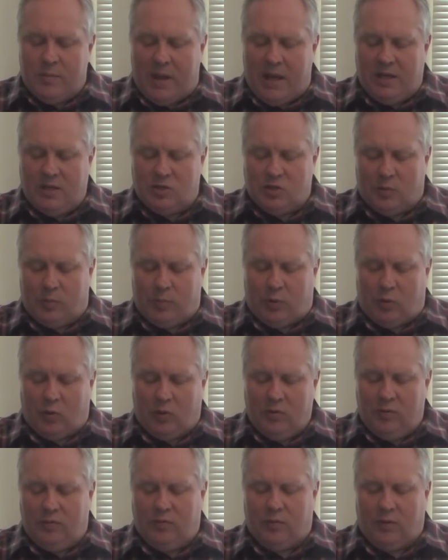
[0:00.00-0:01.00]
major
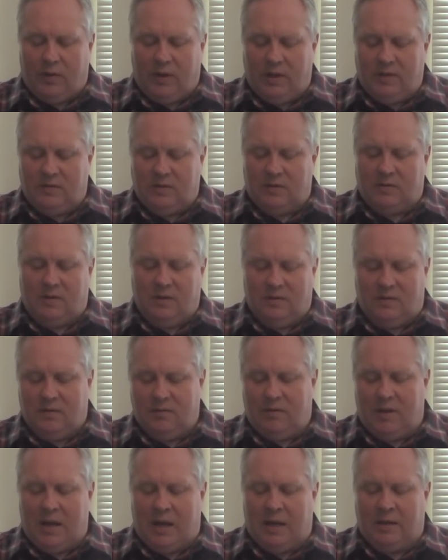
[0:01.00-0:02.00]
proof for the existence
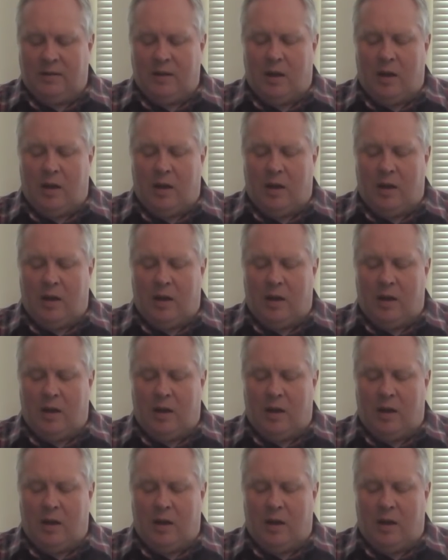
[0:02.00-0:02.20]
of God,